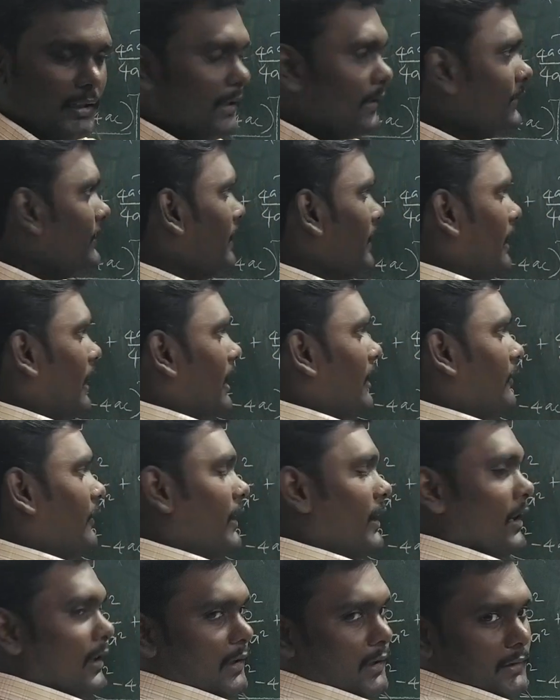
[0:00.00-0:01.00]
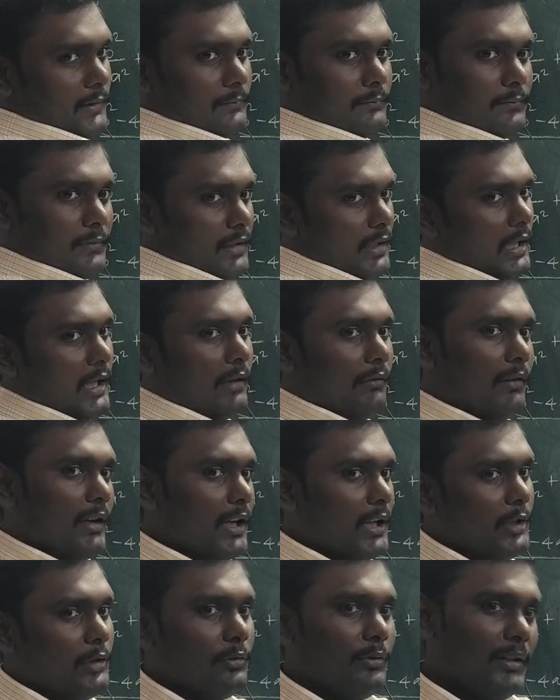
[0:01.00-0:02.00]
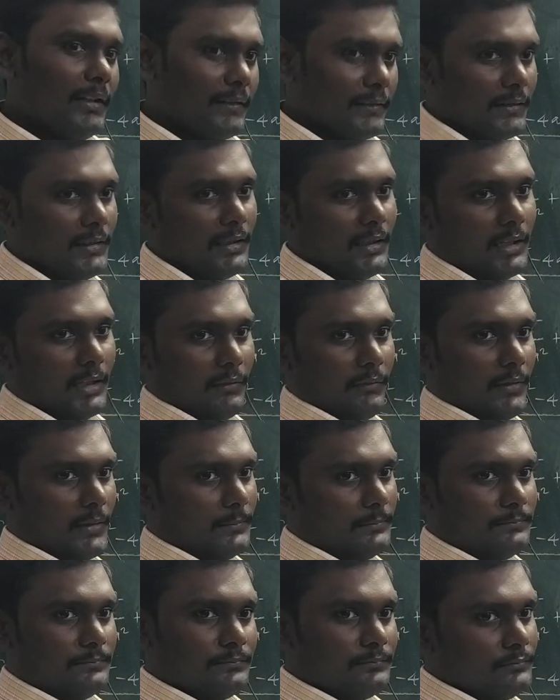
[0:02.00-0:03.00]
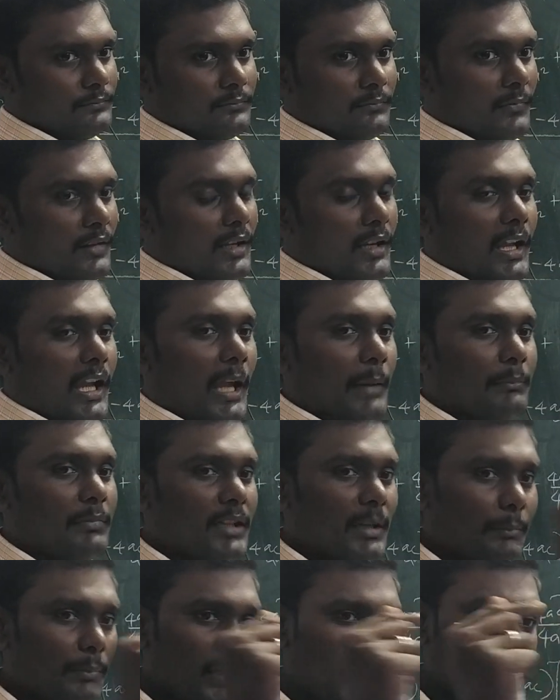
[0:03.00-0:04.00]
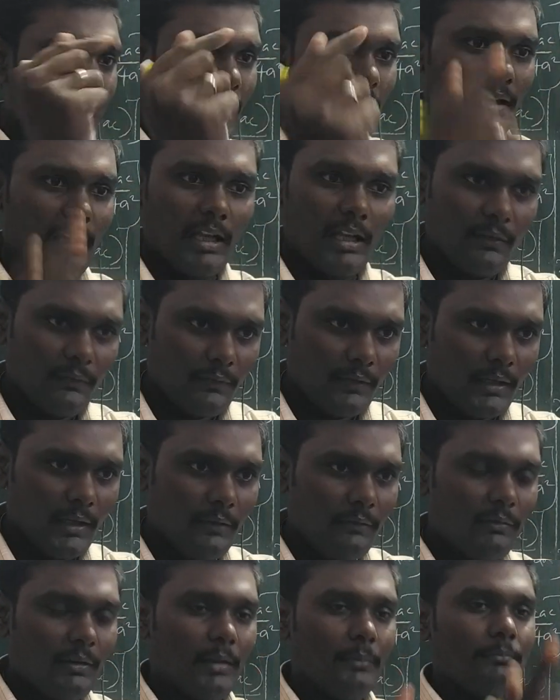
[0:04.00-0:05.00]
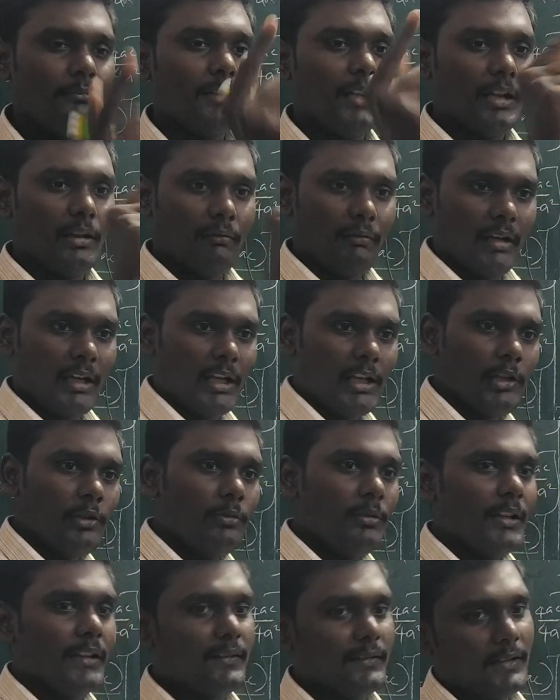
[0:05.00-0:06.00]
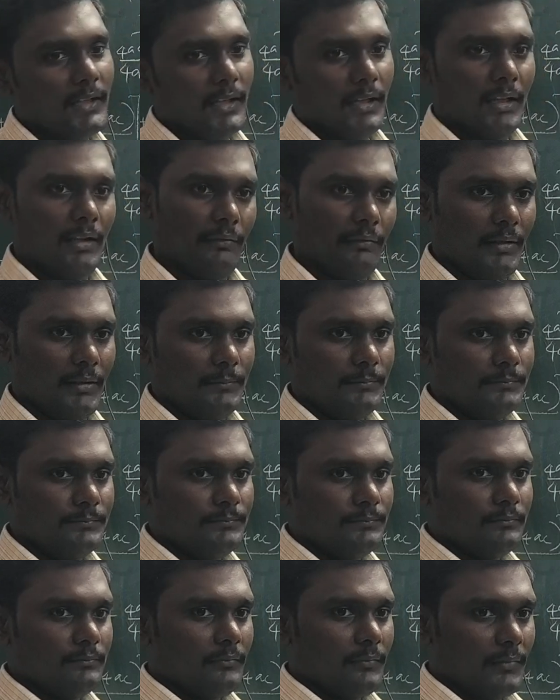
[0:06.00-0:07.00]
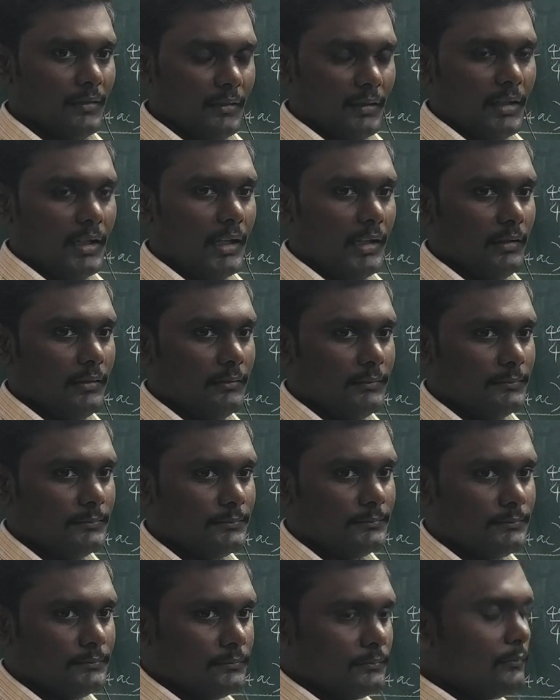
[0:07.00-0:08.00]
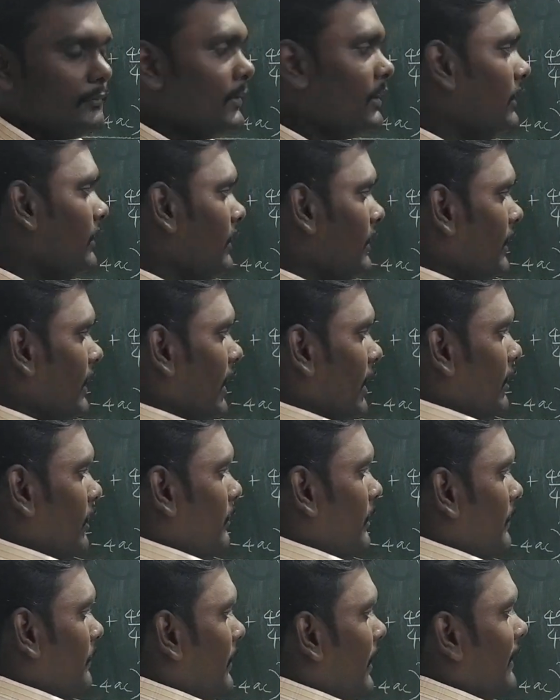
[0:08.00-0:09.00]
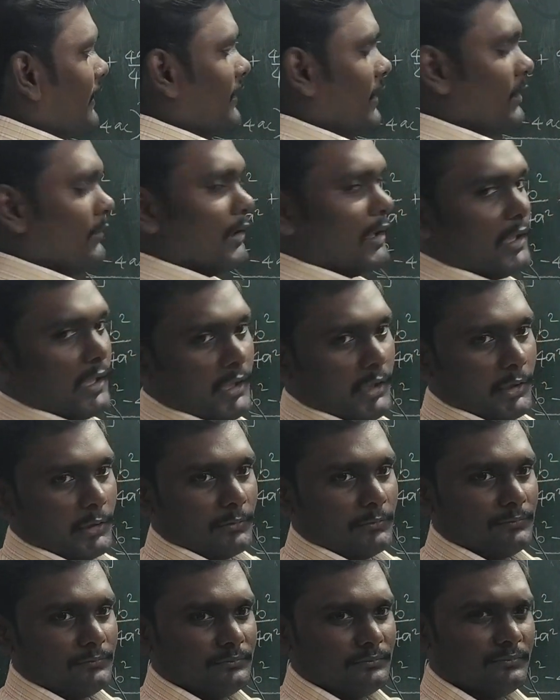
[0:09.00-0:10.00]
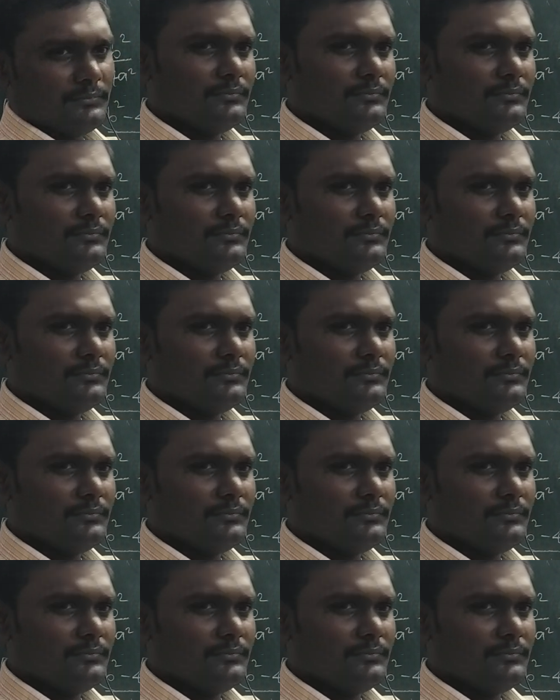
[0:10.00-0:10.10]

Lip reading: Less than alpha or not? A value less than alpha. I am subtracting alpha from a value less than alpha. Then it will be positive or negative.